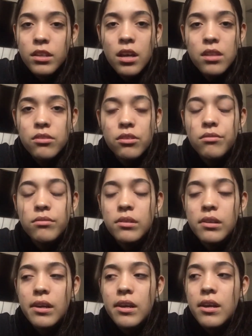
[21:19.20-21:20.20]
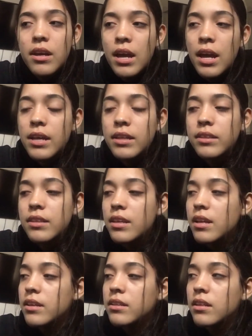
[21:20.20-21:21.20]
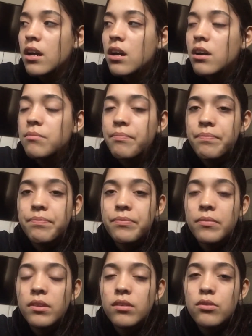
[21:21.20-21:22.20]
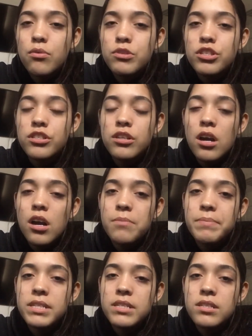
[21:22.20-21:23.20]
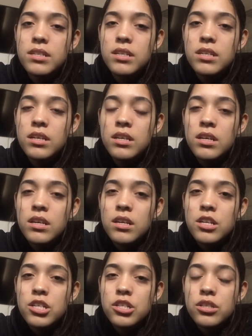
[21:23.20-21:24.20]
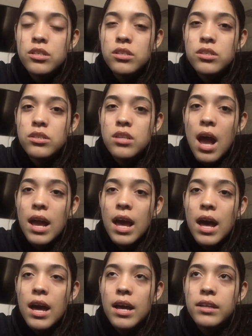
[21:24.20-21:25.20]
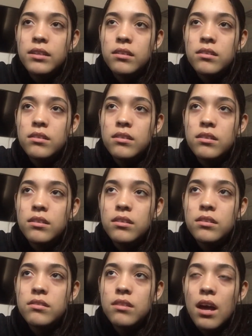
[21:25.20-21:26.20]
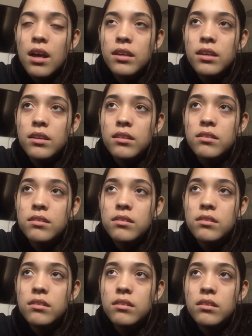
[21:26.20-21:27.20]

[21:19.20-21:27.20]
I don't know. And then, so when she got RPC'd, I had science,